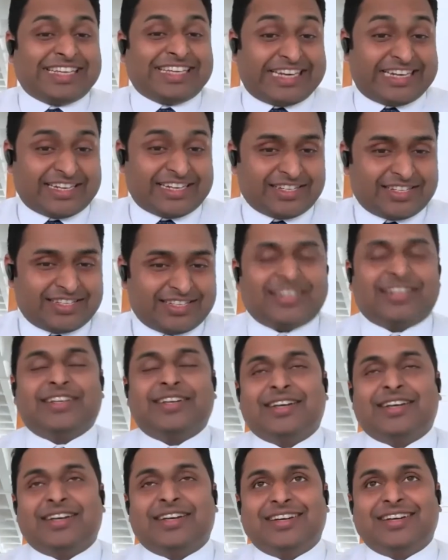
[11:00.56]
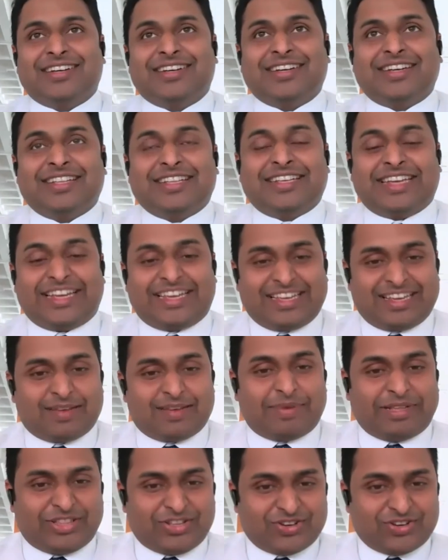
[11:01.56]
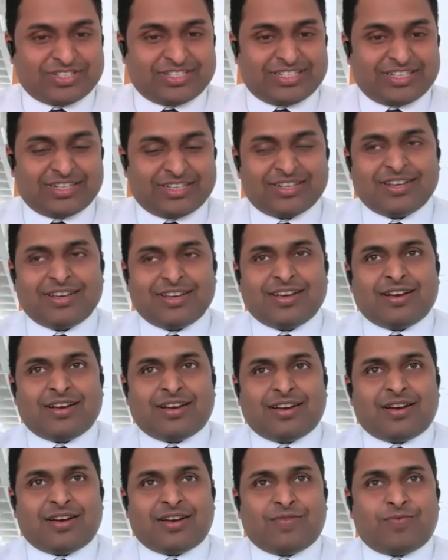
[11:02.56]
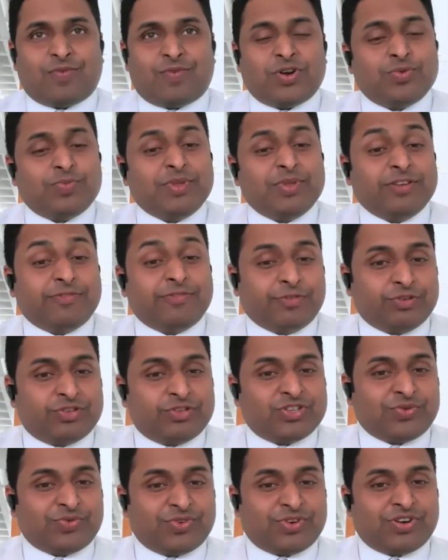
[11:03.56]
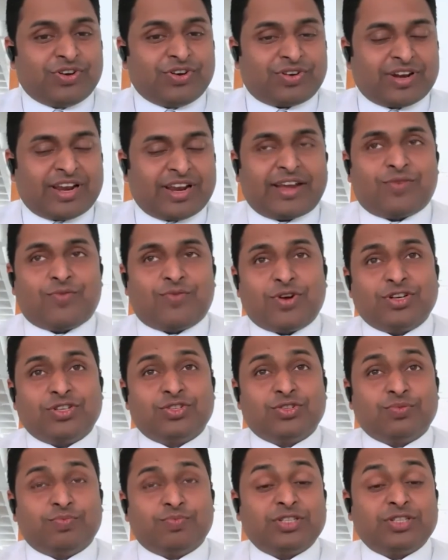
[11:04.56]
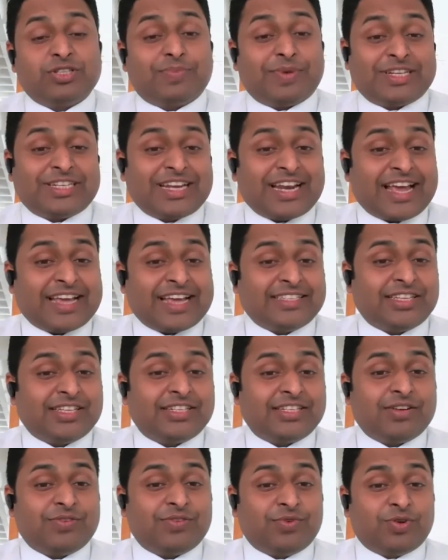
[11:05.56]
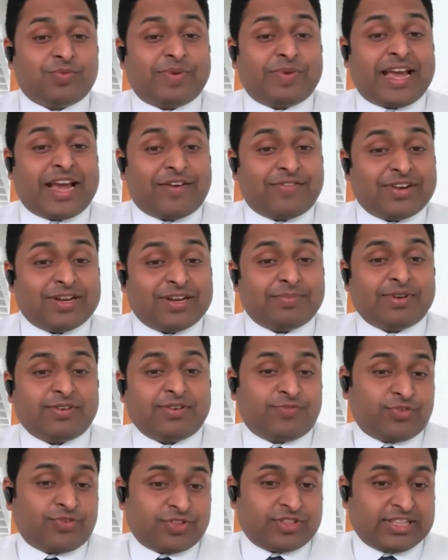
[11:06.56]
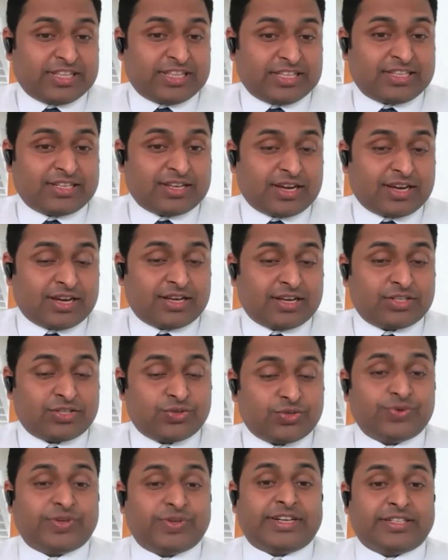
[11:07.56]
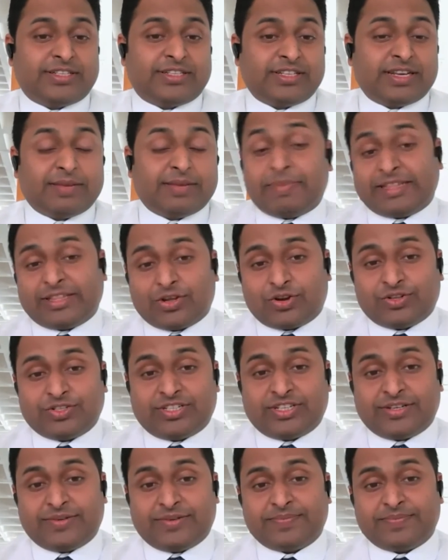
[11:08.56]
interested in taking pathology. What would be the future would look like? What super specialization would be available for these students in pathology?